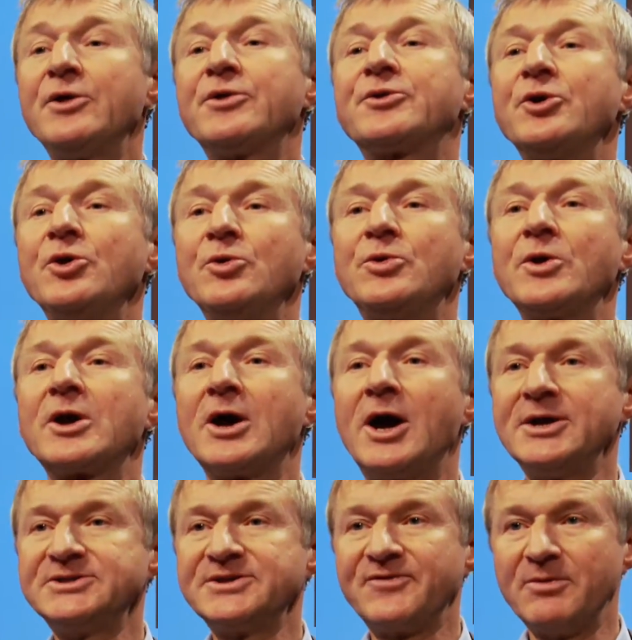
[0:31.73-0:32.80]
through the
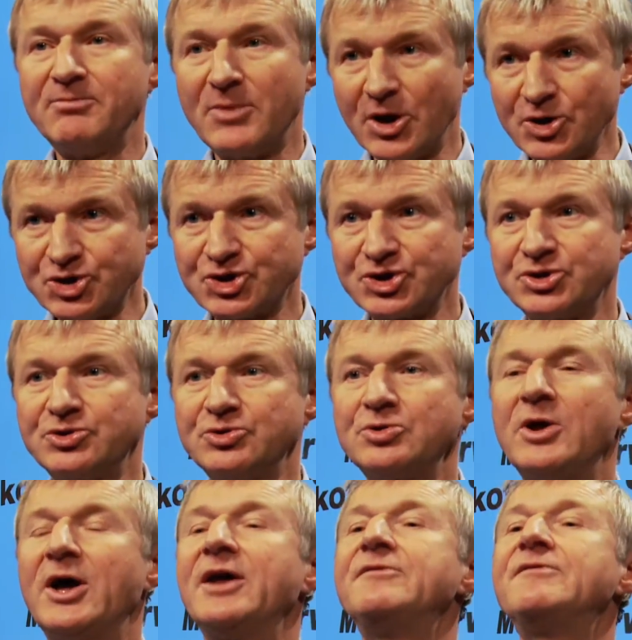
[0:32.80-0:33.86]
kinds of
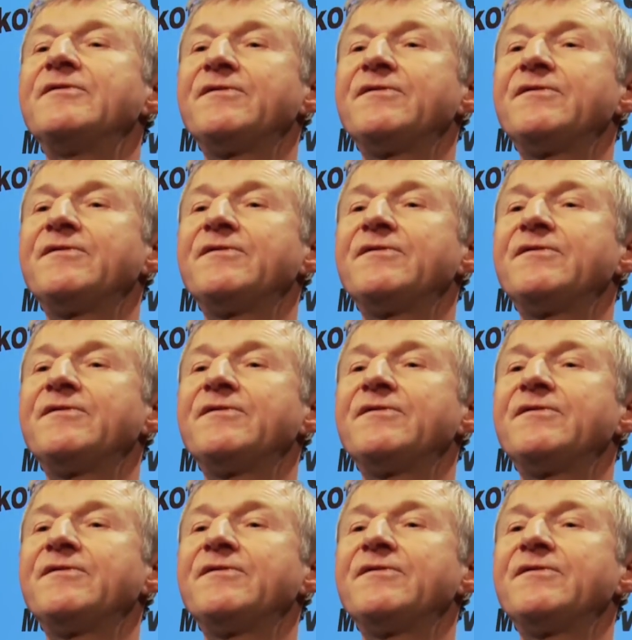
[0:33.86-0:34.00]
emotional and